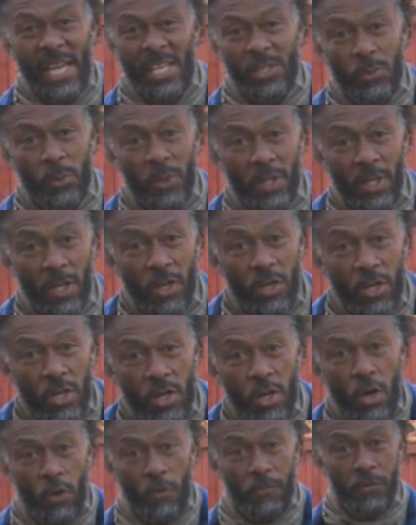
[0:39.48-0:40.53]
as with a
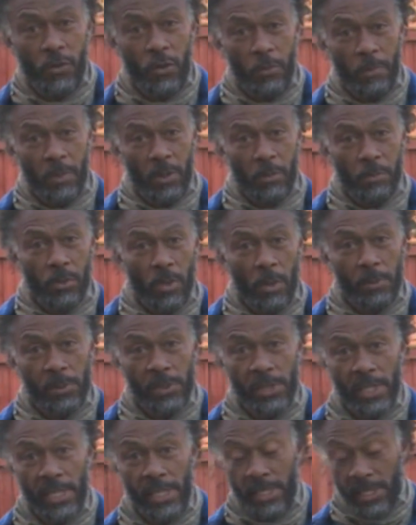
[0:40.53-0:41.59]
lot of new build
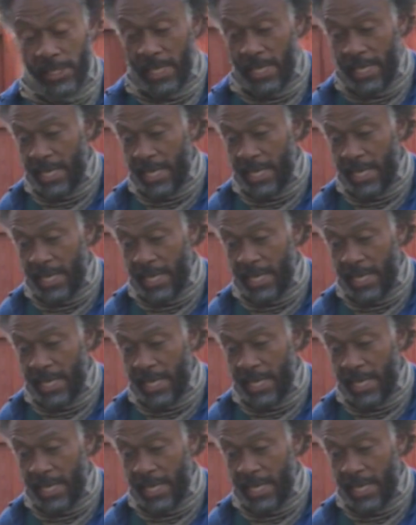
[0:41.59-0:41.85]
properties,